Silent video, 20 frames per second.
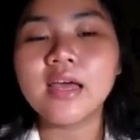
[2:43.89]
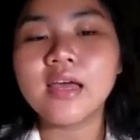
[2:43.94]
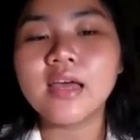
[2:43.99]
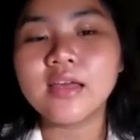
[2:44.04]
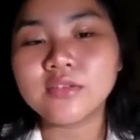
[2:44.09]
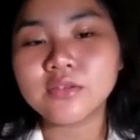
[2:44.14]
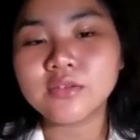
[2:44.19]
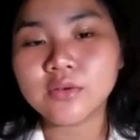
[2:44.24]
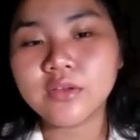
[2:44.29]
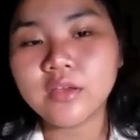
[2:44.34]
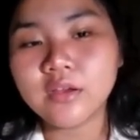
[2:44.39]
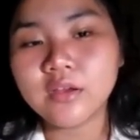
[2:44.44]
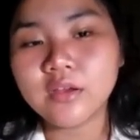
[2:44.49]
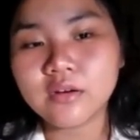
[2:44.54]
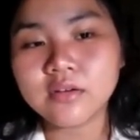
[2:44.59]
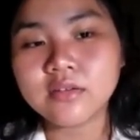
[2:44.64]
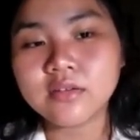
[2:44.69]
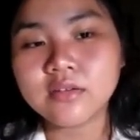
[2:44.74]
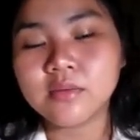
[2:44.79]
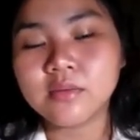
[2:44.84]
And so here
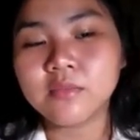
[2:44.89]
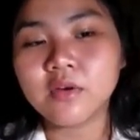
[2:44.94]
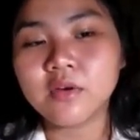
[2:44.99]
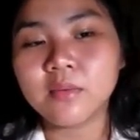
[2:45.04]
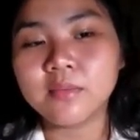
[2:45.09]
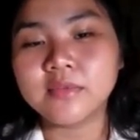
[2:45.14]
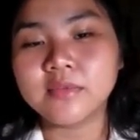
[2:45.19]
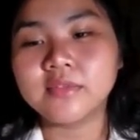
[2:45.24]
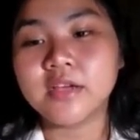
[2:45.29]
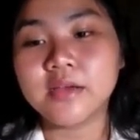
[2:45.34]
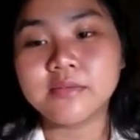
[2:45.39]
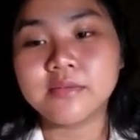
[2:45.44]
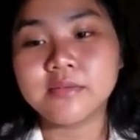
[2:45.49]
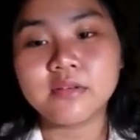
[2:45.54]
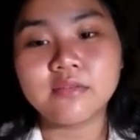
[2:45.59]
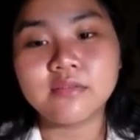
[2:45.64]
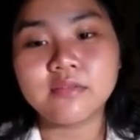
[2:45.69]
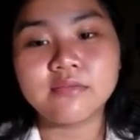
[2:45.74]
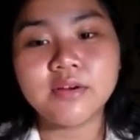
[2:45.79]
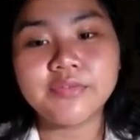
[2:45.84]
are some common types
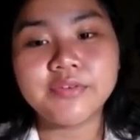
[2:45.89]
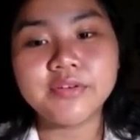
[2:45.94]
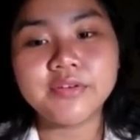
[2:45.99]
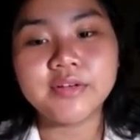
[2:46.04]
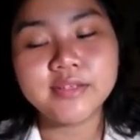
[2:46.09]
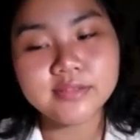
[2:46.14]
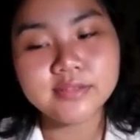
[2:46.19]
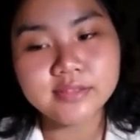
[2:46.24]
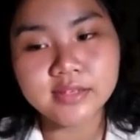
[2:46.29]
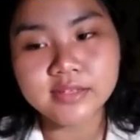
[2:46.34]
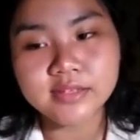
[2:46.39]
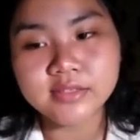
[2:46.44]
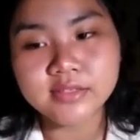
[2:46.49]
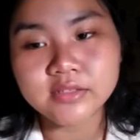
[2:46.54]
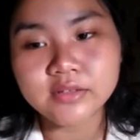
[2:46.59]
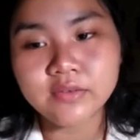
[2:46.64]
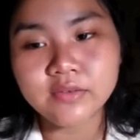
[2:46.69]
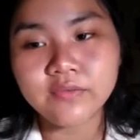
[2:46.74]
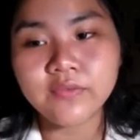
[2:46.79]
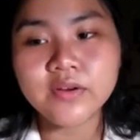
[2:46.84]
of
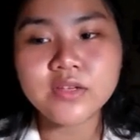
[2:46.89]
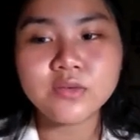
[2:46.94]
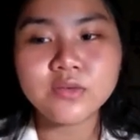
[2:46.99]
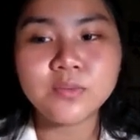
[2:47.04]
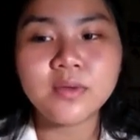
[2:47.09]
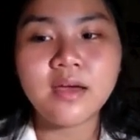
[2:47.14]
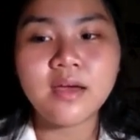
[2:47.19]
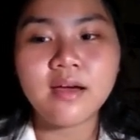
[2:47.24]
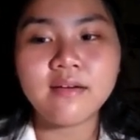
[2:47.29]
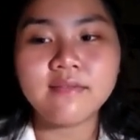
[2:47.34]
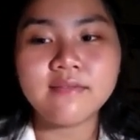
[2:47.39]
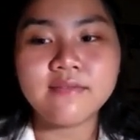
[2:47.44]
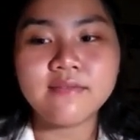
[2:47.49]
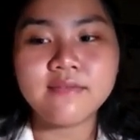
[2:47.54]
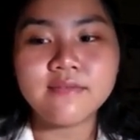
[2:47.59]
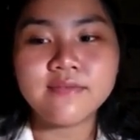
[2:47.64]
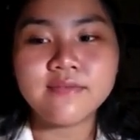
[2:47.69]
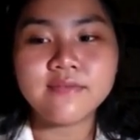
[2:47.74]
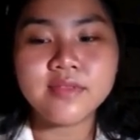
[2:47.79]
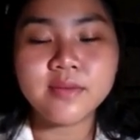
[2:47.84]
references. First, we have
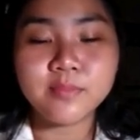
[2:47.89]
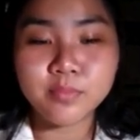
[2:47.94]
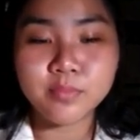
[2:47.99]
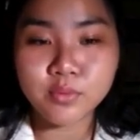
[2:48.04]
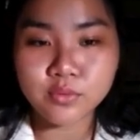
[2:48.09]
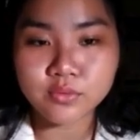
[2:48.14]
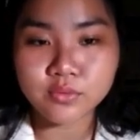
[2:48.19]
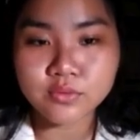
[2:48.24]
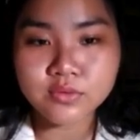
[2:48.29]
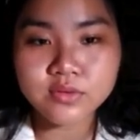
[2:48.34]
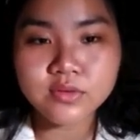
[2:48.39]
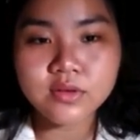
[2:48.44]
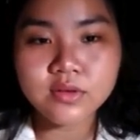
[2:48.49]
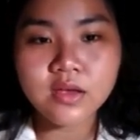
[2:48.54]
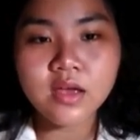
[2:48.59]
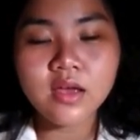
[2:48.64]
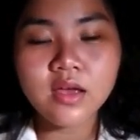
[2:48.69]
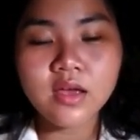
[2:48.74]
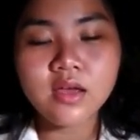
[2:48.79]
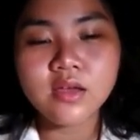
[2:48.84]
the books.
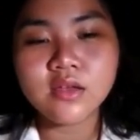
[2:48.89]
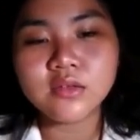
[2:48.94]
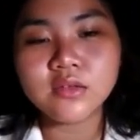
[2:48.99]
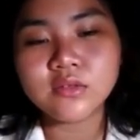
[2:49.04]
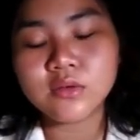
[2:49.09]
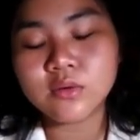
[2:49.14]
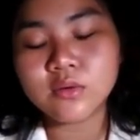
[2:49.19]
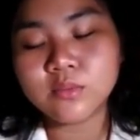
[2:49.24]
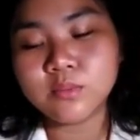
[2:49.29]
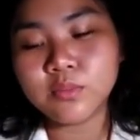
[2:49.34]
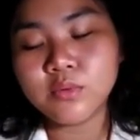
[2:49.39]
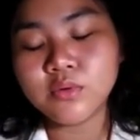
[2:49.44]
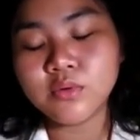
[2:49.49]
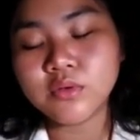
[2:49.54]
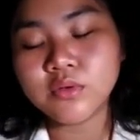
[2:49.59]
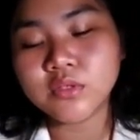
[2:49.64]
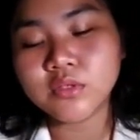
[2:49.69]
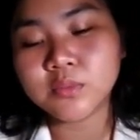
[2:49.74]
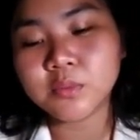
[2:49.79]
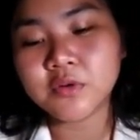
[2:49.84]
So
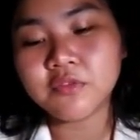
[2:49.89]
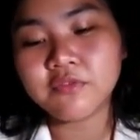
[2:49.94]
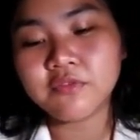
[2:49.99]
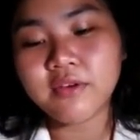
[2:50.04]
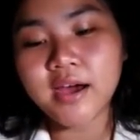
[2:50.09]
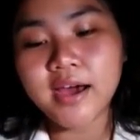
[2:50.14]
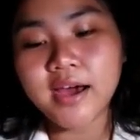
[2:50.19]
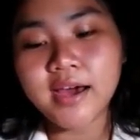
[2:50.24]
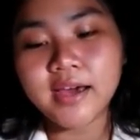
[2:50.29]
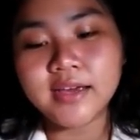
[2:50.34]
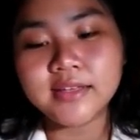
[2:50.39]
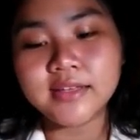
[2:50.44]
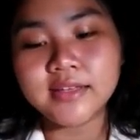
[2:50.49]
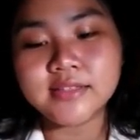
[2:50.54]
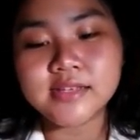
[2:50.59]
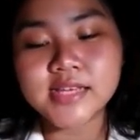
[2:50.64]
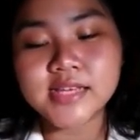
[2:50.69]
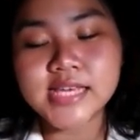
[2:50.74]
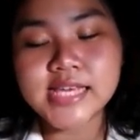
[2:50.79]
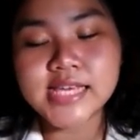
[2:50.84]
books provide
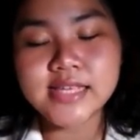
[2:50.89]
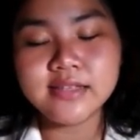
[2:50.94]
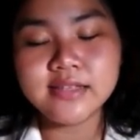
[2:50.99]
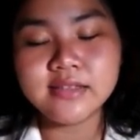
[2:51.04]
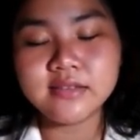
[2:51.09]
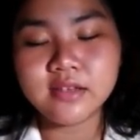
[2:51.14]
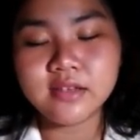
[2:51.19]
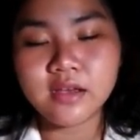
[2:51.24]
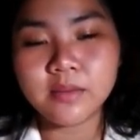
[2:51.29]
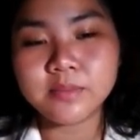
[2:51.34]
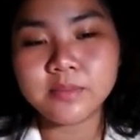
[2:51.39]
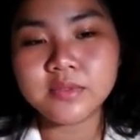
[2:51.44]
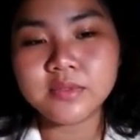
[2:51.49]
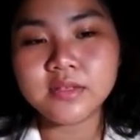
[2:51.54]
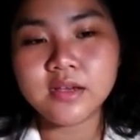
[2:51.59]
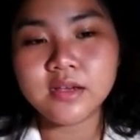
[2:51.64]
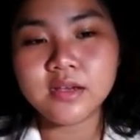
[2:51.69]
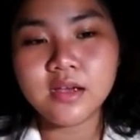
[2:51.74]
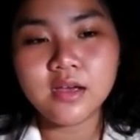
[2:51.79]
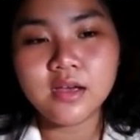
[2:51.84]
in-depth
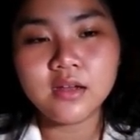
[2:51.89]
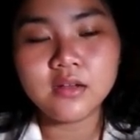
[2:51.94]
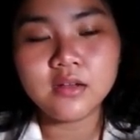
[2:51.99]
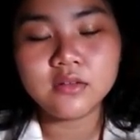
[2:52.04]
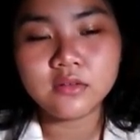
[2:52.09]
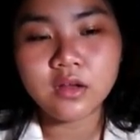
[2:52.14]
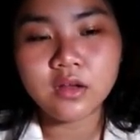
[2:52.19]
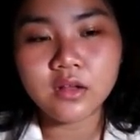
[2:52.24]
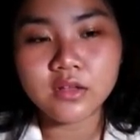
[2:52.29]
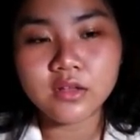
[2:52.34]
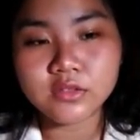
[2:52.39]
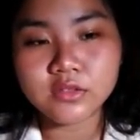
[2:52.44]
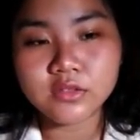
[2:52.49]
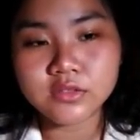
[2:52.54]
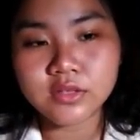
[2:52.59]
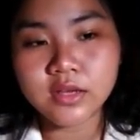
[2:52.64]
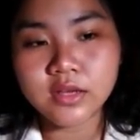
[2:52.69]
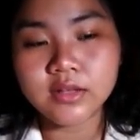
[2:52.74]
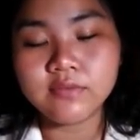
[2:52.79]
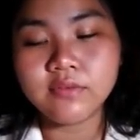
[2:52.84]
knowledge
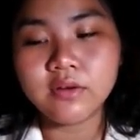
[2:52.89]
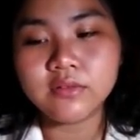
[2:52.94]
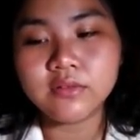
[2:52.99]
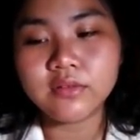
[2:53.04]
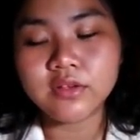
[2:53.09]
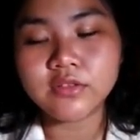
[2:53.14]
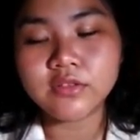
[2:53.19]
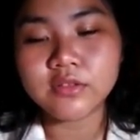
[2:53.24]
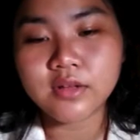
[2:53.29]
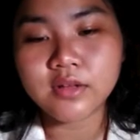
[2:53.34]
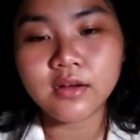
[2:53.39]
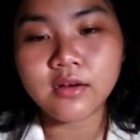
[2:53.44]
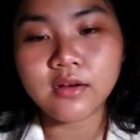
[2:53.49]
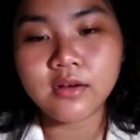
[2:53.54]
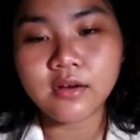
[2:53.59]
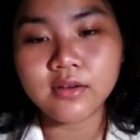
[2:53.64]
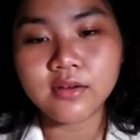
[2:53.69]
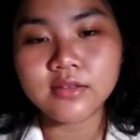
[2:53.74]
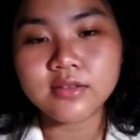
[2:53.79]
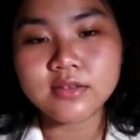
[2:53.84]
and foundational
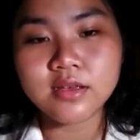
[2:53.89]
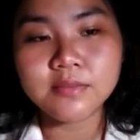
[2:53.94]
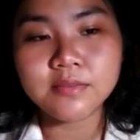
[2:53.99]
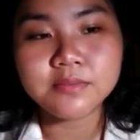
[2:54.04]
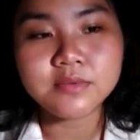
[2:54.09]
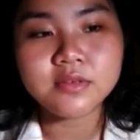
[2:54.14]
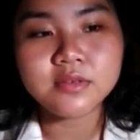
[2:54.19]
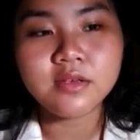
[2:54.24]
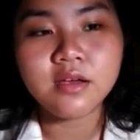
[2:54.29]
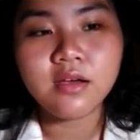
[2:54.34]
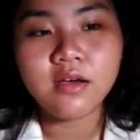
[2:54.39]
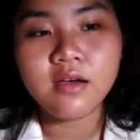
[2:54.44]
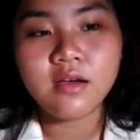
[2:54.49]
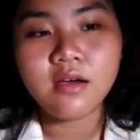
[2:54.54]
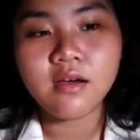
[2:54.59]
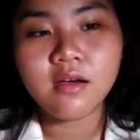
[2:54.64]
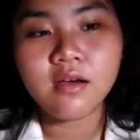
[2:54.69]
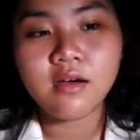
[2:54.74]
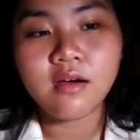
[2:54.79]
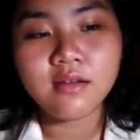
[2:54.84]
concepts
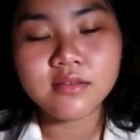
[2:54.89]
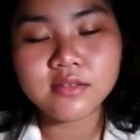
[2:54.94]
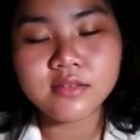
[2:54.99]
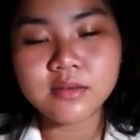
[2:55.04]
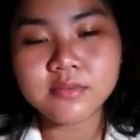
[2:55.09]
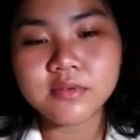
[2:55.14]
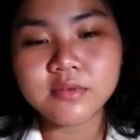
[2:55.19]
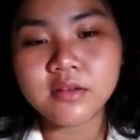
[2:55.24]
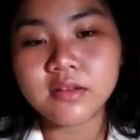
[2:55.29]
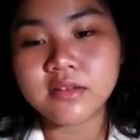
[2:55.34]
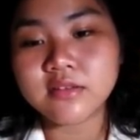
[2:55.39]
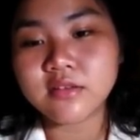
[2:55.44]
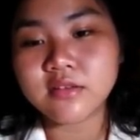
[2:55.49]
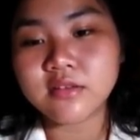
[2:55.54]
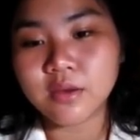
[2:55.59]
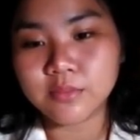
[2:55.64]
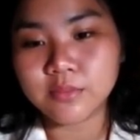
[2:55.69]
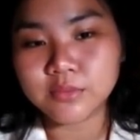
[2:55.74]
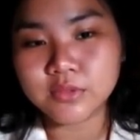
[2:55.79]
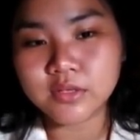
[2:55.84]
on a
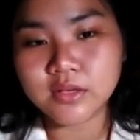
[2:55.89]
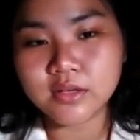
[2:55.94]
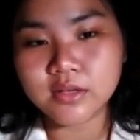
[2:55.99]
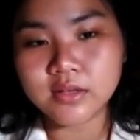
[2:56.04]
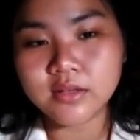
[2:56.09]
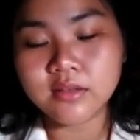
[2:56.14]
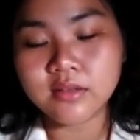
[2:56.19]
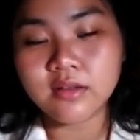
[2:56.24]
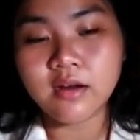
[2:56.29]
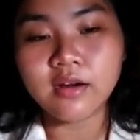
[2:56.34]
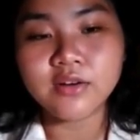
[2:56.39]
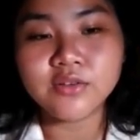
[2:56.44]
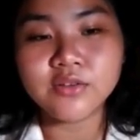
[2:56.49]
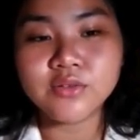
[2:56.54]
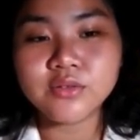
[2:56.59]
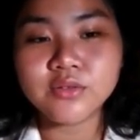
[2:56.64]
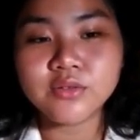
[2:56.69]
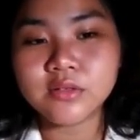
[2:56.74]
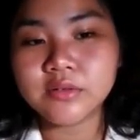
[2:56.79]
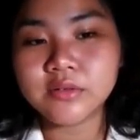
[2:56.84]
subject, and they are
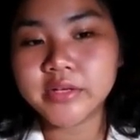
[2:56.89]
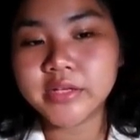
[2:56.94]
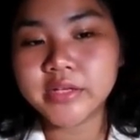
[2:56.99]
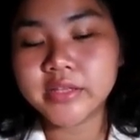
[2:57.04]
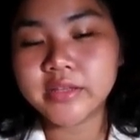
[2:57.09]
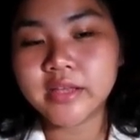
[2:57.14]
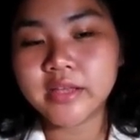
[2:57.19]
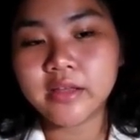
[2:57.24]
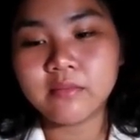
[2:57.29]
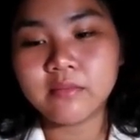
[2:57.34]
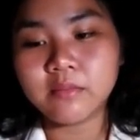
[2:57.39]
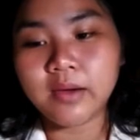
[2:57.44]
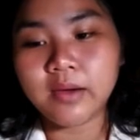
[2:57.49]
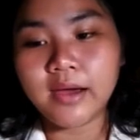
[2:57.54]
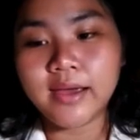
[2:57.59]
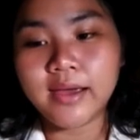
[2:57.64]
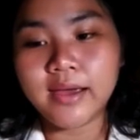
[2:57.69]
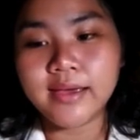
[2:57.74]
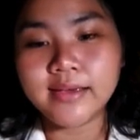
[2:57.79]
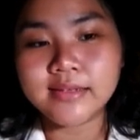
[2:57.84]
usually written
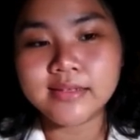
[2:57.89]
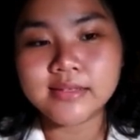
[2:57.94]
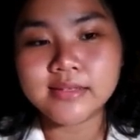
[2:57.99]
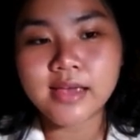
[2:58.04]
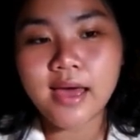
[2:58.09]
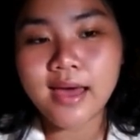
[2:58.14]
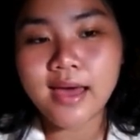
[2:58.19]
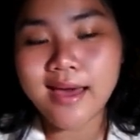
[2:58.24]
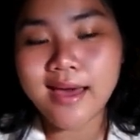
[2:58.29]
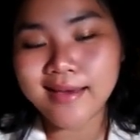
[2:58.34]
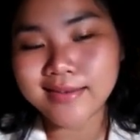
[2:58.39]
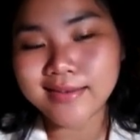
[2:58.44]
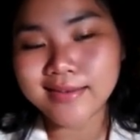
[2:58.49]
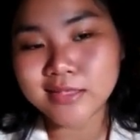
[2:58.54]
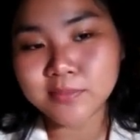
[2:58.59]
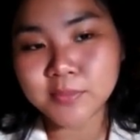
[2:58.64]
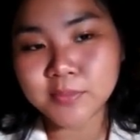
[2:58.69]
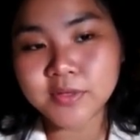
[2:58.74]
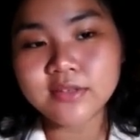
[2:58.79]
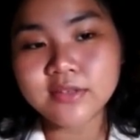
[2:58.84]
by
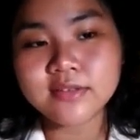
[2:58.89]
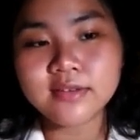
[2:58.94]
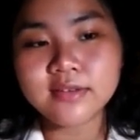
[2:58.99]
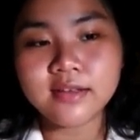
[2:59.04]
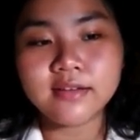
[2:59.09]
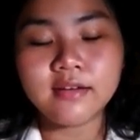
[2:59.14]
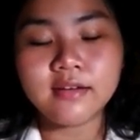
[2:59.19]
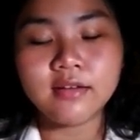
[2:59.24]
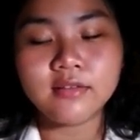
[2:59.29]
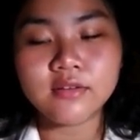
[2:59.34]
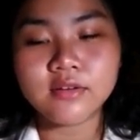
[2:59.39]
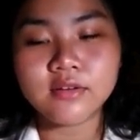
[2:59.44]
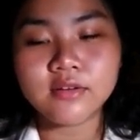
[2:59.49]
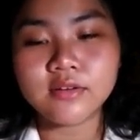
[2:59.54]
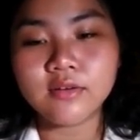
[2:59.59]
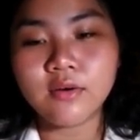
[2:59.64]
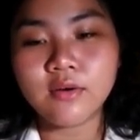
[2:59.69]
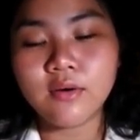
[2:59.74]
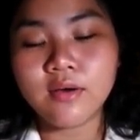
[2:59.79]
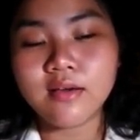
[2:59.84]
experts and
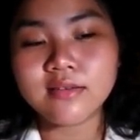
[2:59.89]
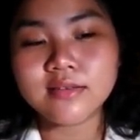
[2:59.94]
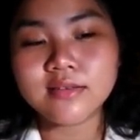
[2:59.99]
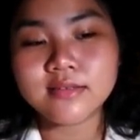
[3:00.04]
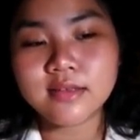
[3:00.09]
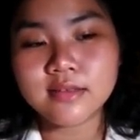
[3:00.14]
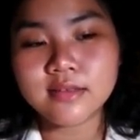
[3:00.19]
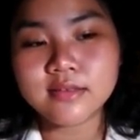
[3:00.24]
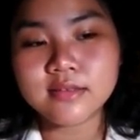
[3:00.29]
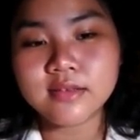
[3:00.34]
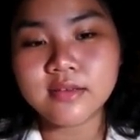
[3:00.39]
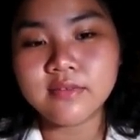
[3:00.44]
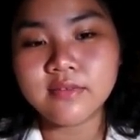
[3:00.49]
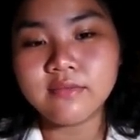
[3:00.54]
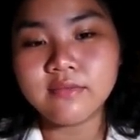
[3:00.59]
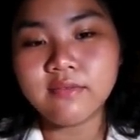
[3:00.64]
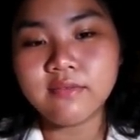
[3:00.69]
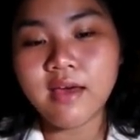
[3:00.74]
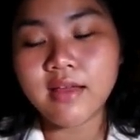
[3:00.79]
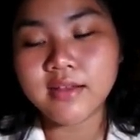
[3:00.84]
undergo extensive
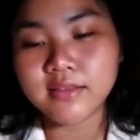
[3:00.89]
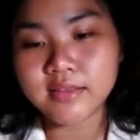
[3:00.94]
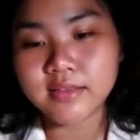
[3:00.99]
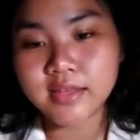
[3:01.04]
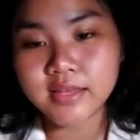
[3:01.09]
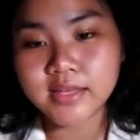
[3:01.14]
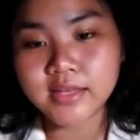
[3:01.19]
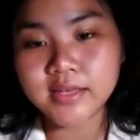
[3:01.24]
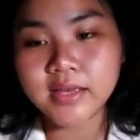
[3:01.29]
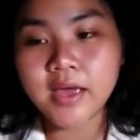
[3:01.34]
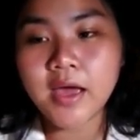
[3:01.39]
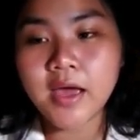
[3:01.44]
editing